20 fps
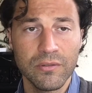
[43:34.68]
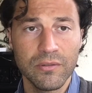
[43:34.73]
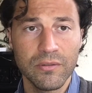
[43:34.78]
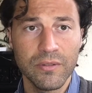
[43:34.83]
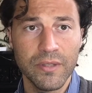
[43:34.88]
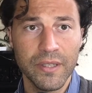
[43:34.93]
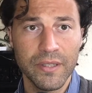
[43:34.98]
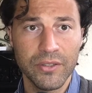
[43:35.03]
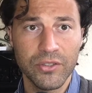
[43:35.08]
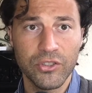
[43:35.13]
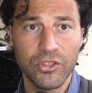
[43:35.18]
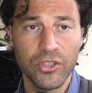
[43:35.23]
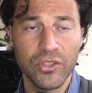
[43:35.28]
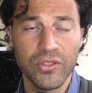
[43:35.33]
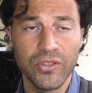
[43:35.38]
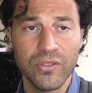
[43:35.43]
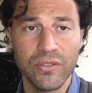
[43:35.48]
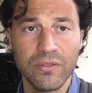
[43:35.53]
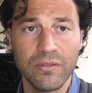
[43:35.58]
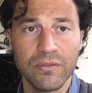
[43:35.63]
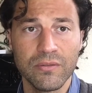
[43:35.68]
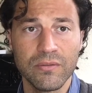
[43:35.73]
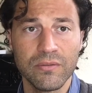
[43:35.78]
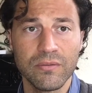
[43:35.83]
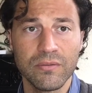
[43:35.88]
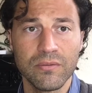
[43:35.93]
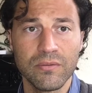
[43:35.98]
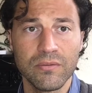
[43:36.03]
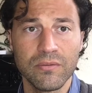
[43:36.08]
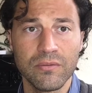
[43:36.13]
That is just
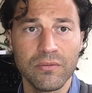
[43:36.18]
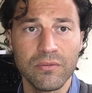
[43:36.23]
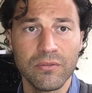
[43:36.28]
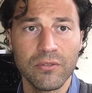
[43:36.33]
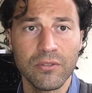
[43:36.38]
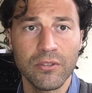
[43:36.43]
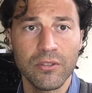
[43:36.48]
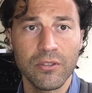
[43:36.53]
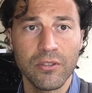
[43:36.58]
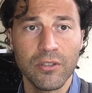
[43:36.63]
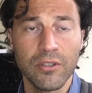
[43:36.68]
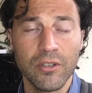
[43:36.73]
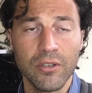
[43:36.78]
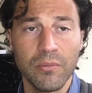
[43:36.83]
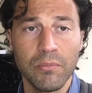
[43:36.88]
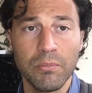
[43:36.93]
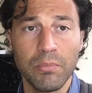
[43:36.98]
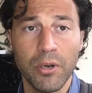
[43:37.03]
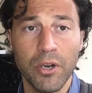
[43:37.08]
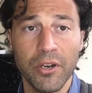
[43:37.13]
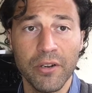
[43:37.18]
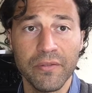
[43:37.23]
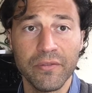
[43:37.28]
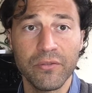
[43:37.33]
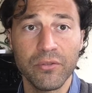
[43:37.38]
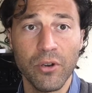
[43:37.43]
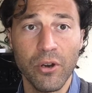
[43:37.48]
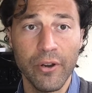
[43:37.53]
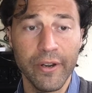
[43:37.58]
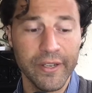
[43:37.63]
part of
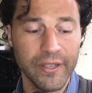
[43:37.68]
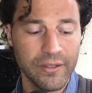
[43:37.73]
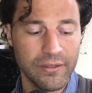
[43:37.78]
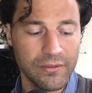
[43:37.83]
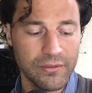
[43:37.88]
growing.